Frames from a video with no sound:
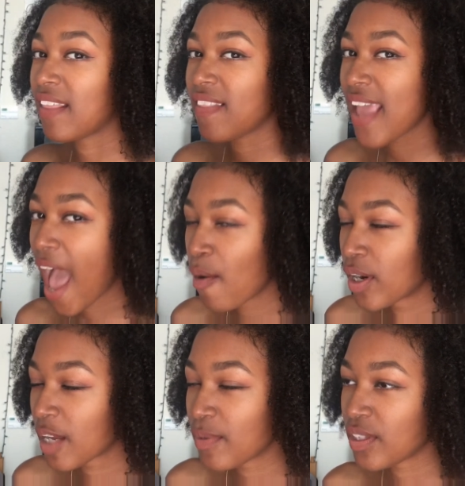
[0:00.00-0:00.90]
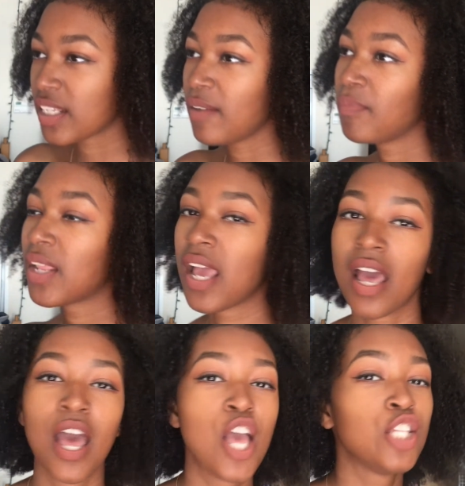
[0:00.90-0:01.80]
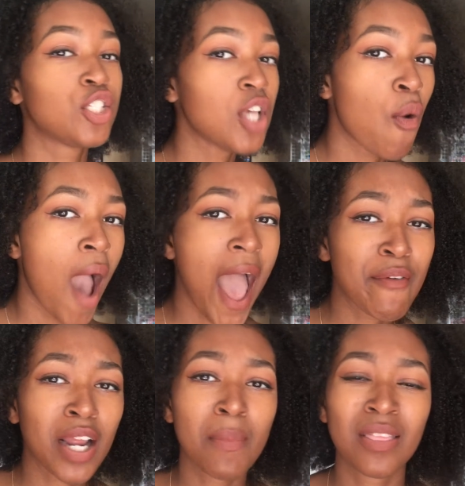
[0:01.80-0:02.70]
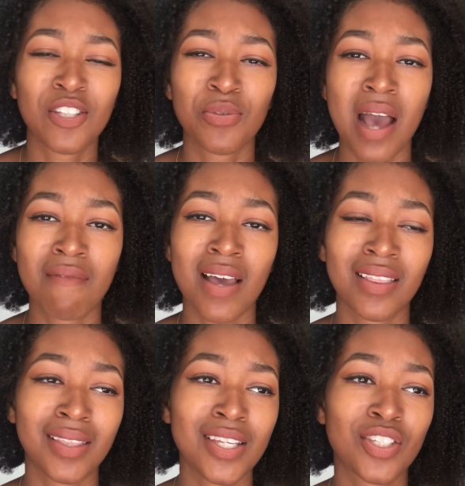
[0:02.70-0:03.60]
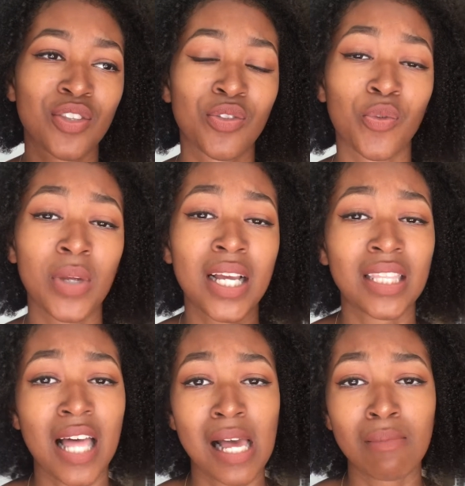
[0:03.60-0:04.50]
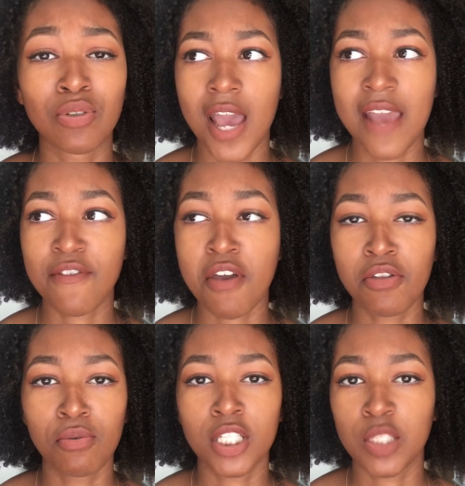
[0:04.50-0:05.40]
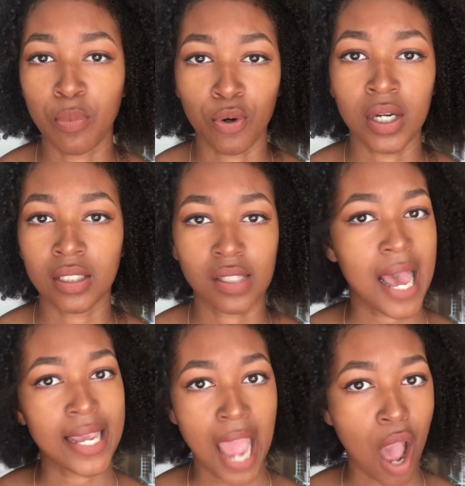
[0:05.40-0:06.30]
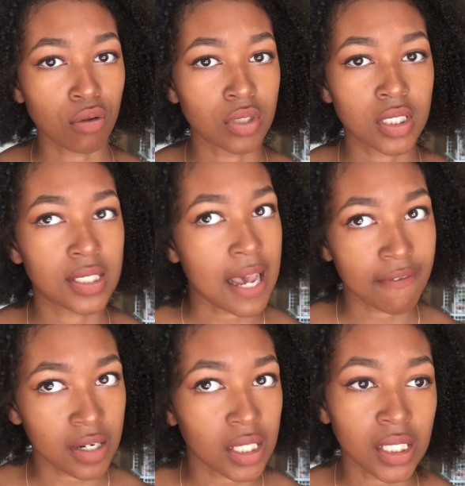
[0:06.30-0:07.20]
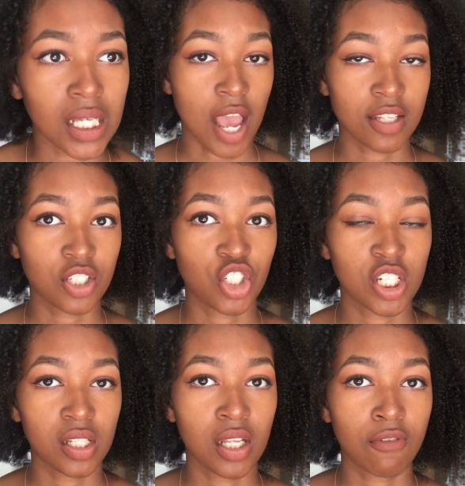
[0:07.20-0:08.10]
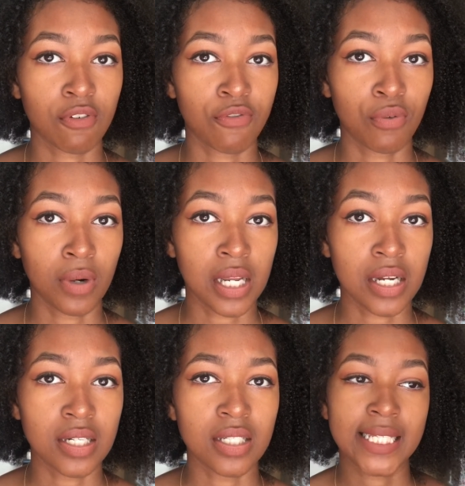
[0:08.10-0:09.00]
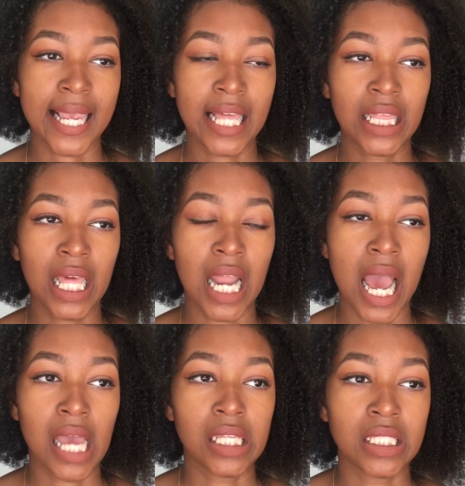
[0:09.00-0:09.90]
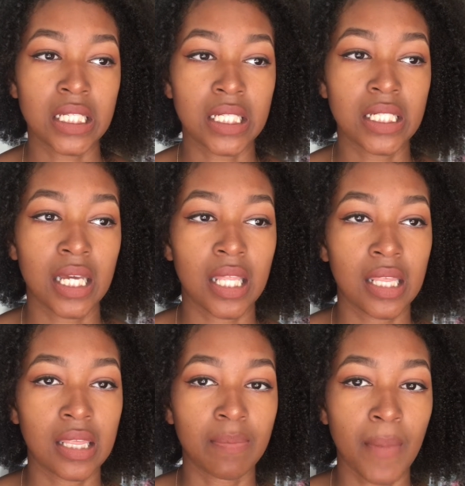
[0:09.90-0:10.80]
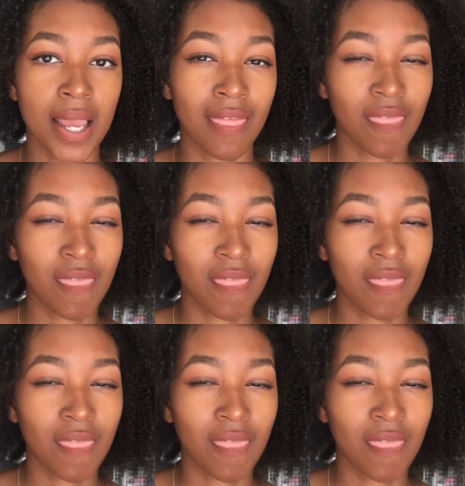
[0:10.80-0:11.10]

in the Howard community. So I recommend that you have at least 3 clubs. If you do a sport, that counts, definitely. I did cheerleading for 4 years, and then I did my